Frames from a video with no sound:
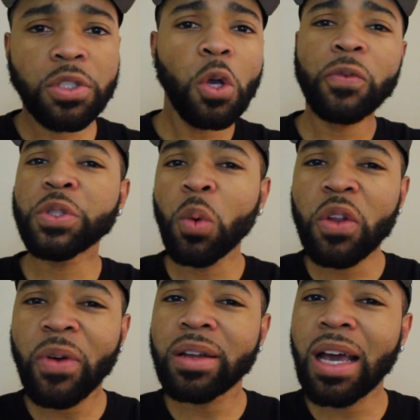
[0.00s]
So for
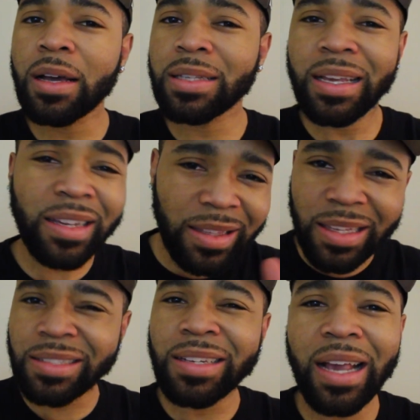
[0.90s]
$25, I can get
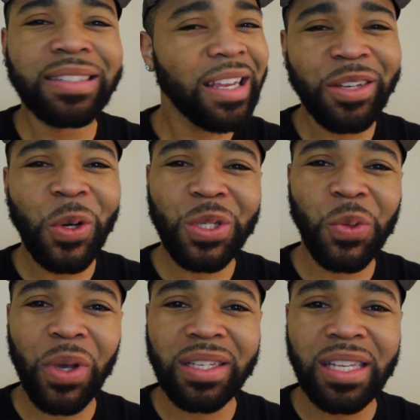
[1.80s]
this nice indoor
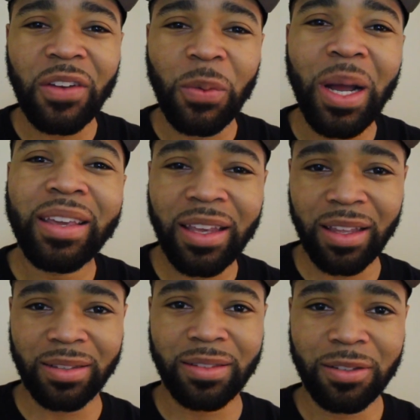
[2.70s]
swing set for my
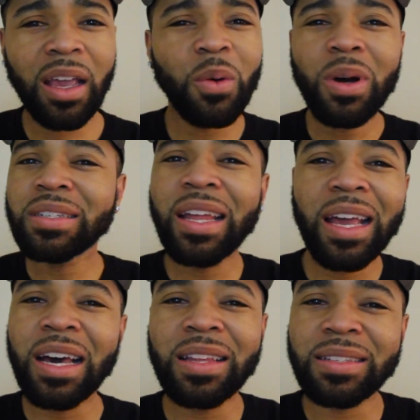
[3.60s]
kids. And what the
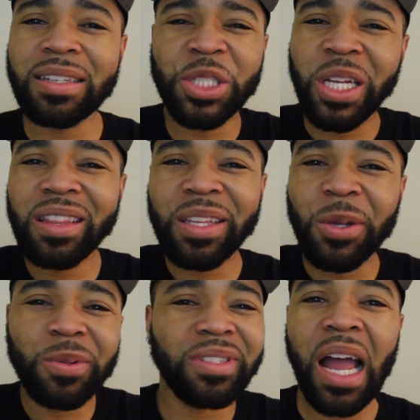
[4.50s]
hell is a gently
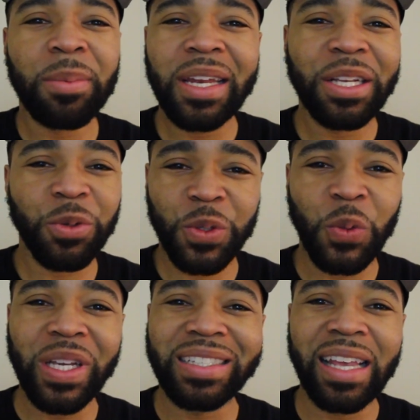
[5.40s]
used dominatrix
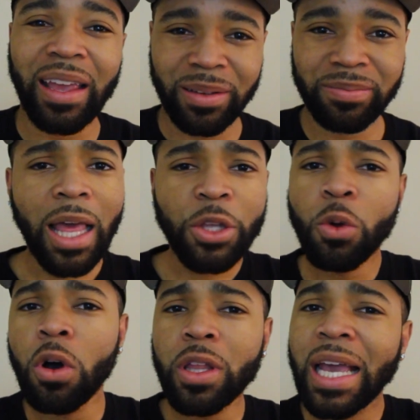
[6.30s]
swing set? Like,
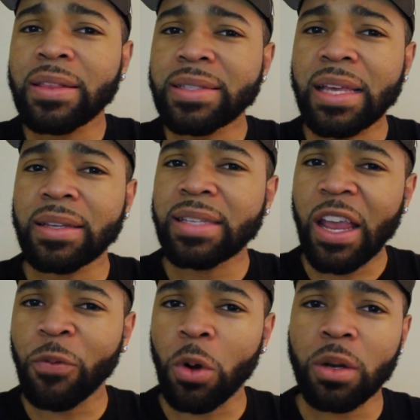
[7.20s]
you only got to say the
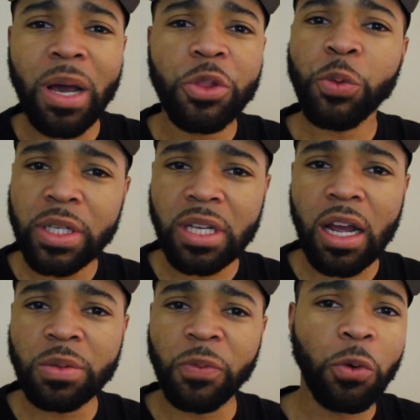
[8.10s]
safe word about 3
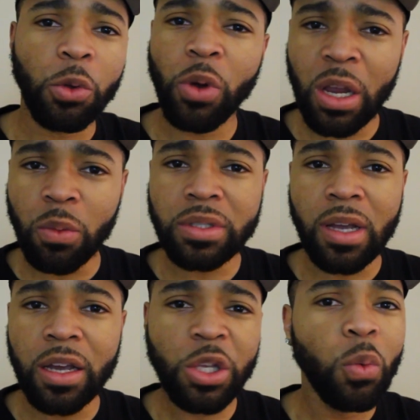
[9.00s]
times before the rain was
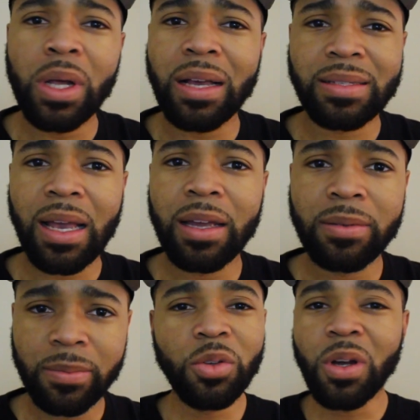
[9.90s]
done, you went
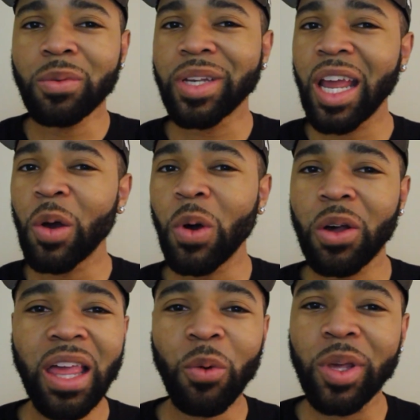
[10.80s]
outside? You know damn
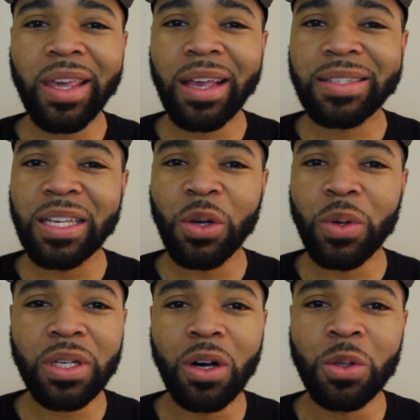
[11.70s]
well that weak ass
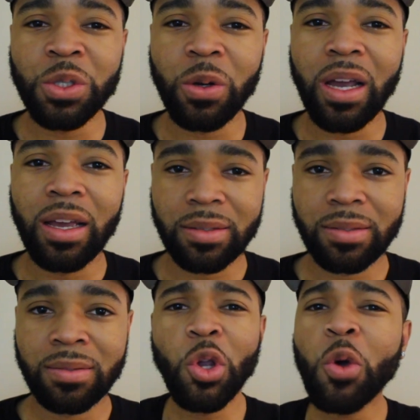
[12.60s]
ceiling wasn't holding your
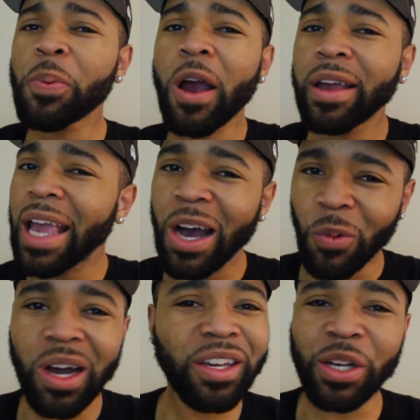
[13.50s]
ass. You probably
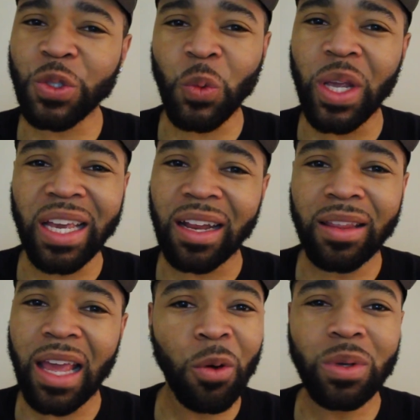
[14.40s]
got one good swing out
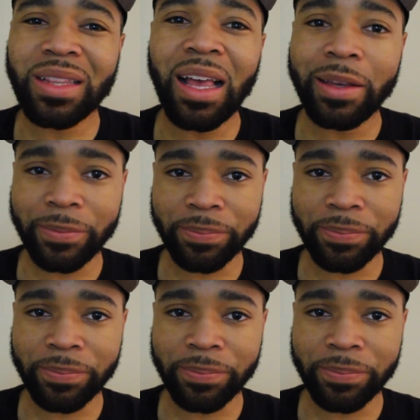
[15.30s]
of that and was like...